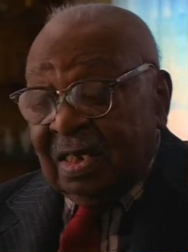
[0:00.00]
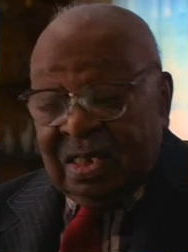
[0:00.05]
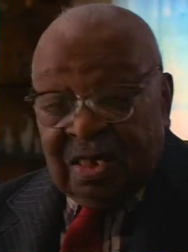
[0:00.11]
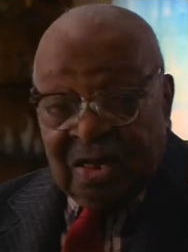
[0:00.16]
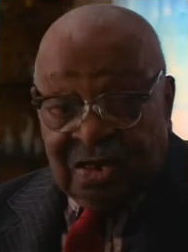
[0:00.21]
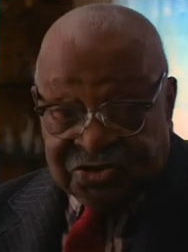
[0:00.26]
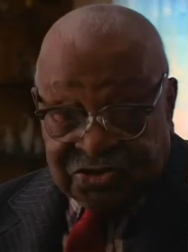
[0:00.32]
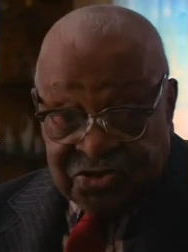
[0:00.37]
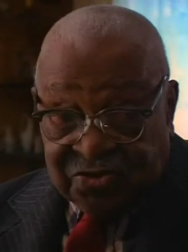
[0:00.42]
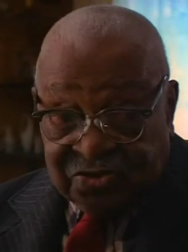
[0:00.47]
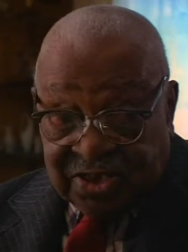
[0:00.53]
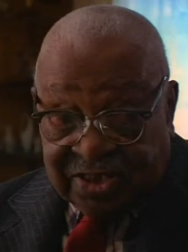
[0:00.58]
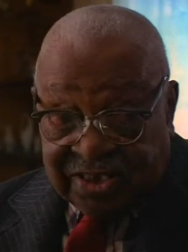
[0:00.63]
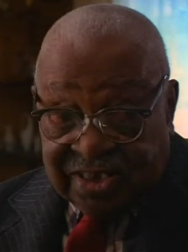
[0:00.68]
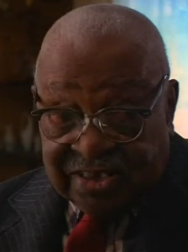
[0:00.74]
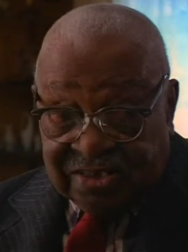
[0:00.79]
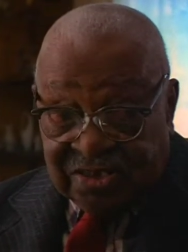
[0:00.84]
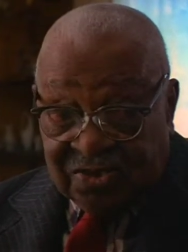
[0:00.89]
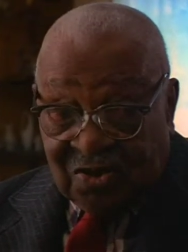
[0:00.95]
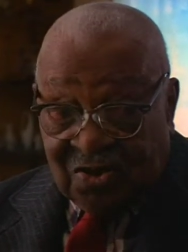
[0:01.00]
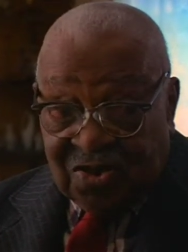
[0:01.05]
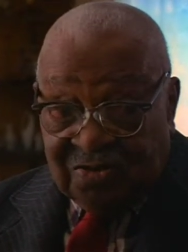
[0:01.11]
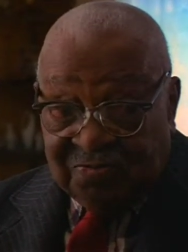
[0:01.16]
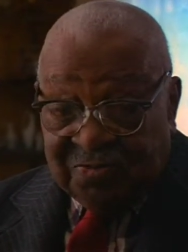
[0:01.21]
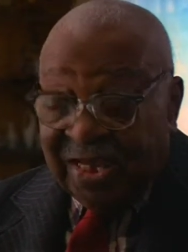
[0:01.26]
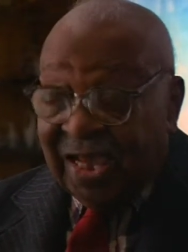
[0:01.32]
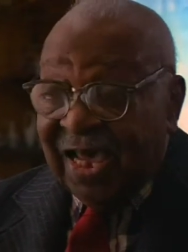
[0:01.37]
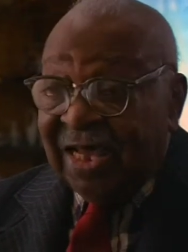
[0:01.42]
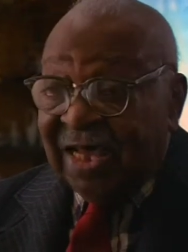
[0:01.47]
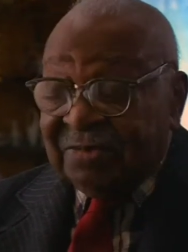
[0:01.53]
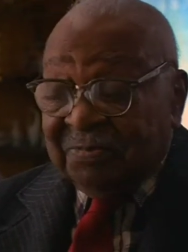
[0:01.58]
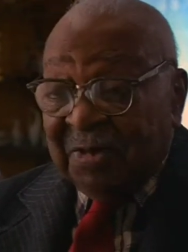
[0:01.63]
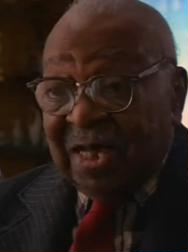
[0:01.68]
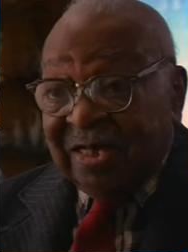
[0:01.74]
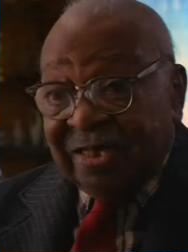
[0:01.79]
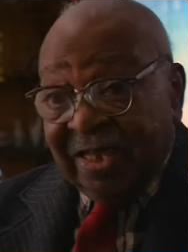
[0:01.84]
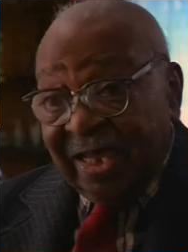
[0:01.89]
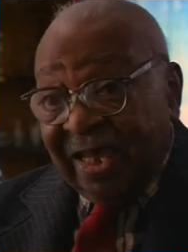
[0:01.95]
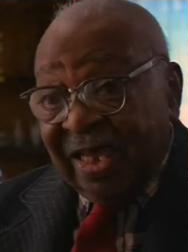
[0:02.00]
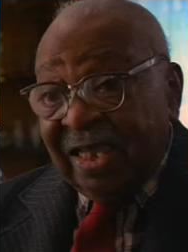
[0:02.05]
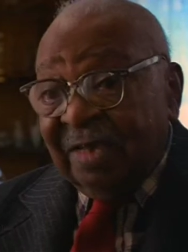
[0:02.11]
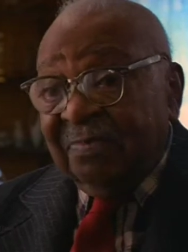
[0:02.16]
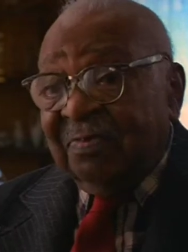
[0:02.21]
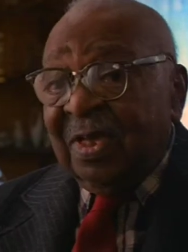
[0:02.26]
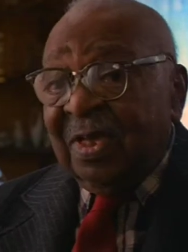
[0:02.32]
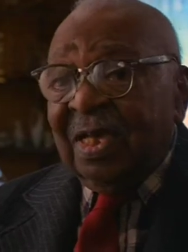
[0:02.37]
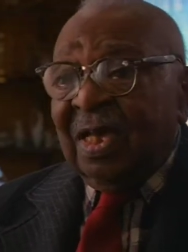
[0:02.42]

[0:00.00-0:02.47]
Aren't you the kid that called me out my name?